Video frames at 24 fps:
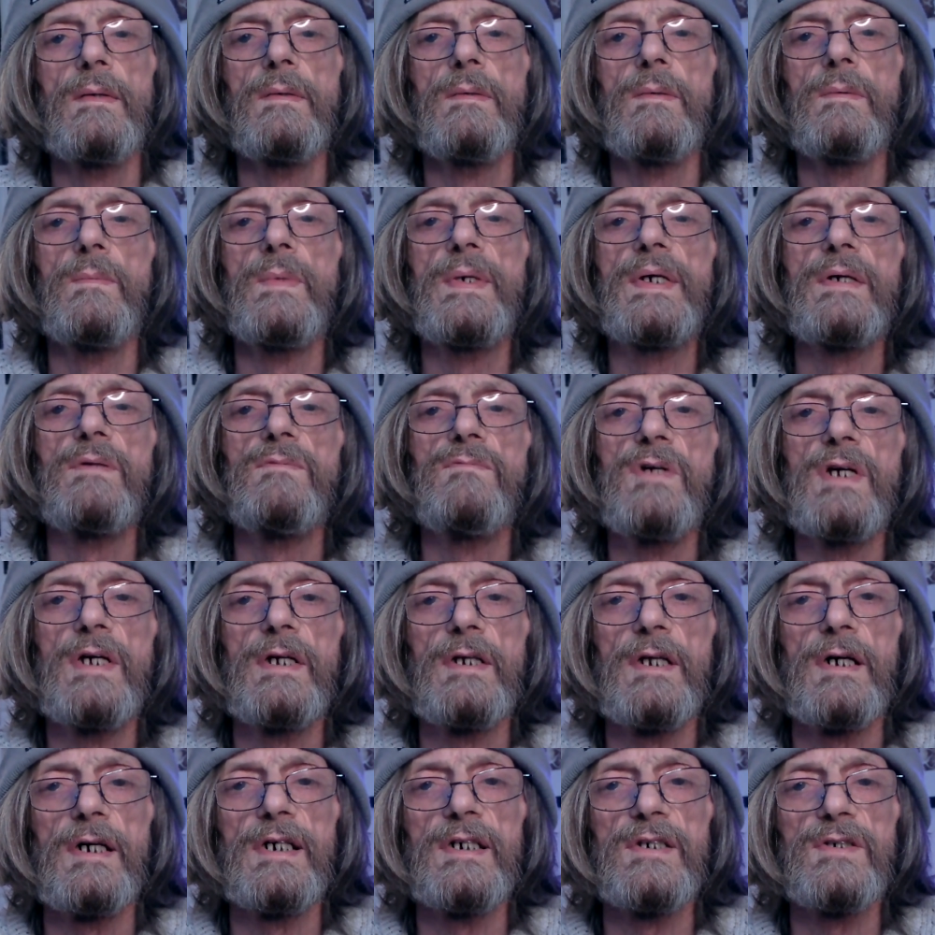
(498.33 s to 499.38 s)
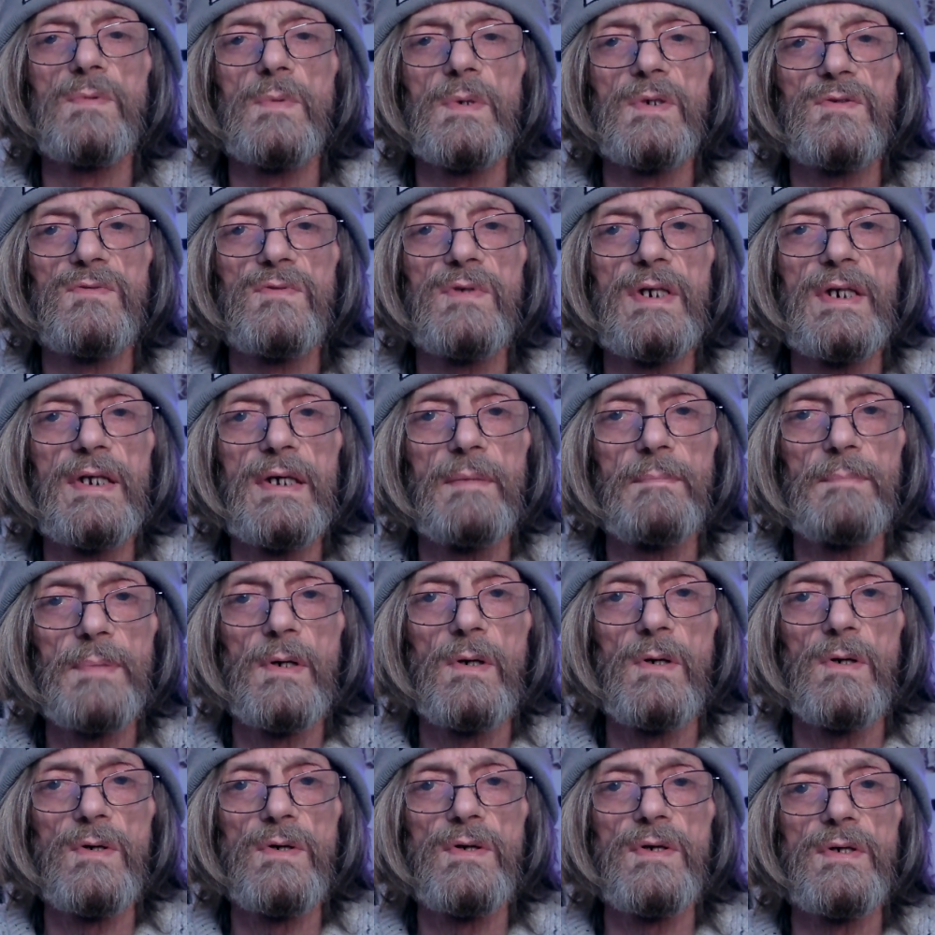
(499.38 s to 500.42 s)
we can realise what's really
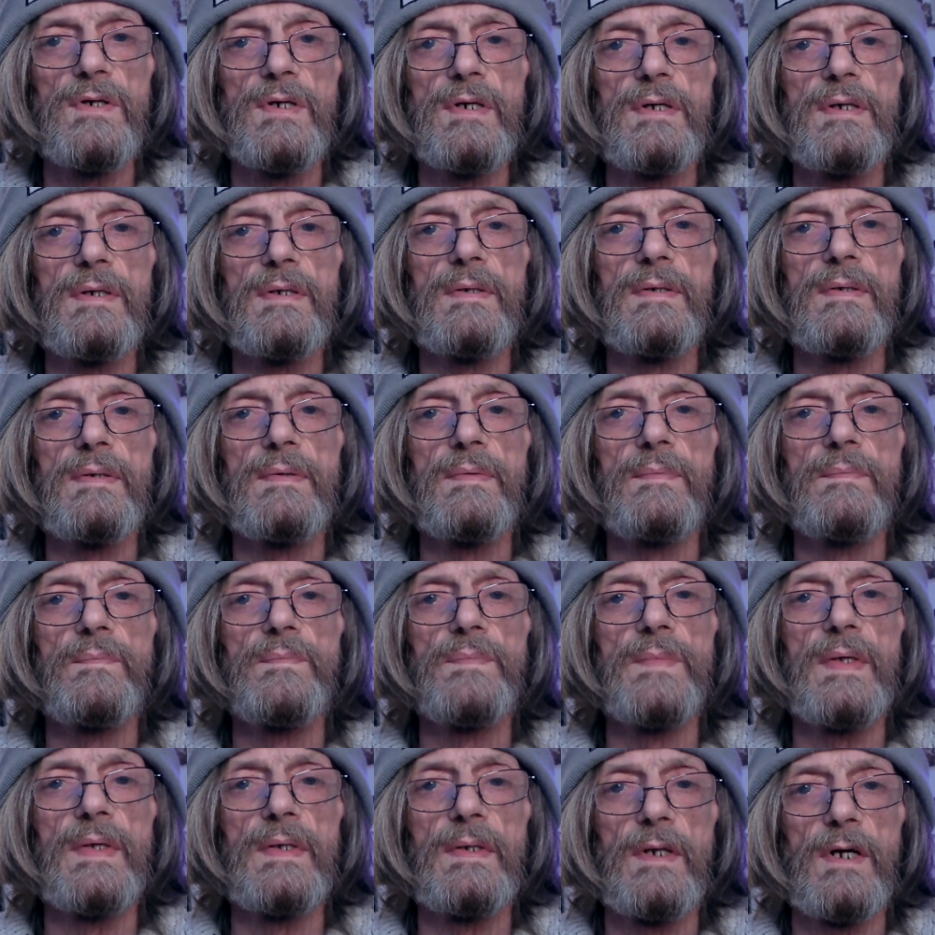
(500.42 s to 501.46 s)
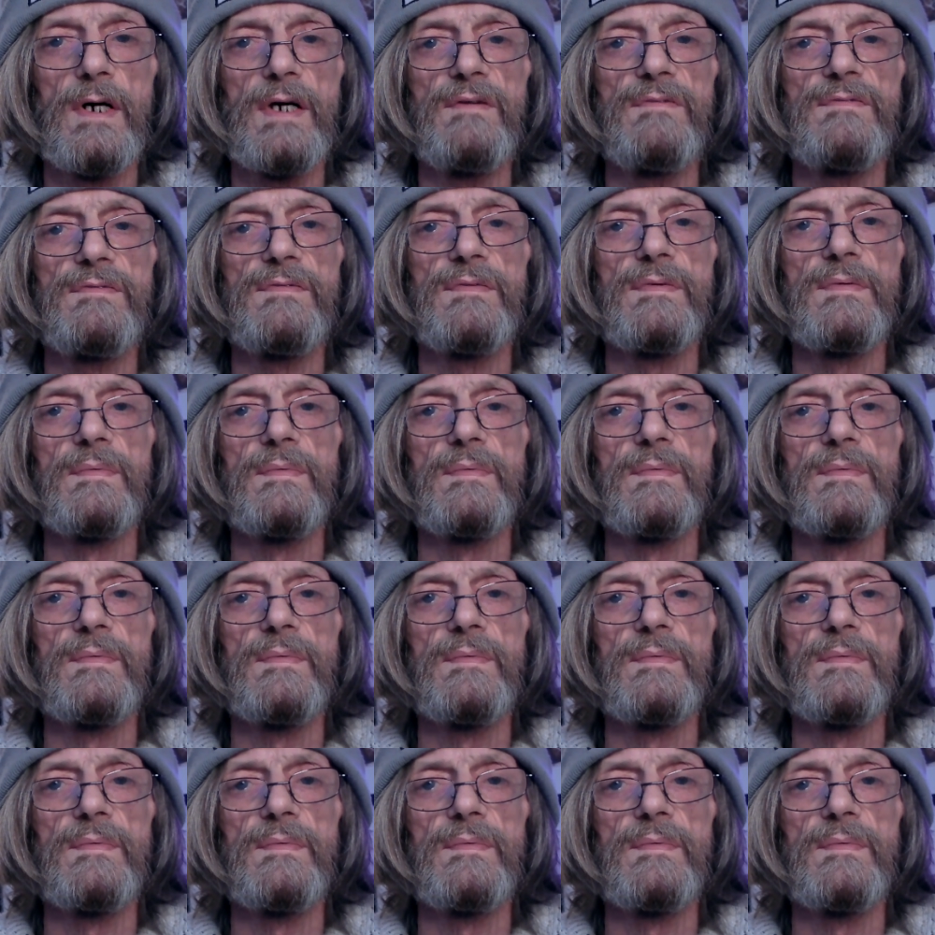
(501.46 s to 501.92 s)
important in life.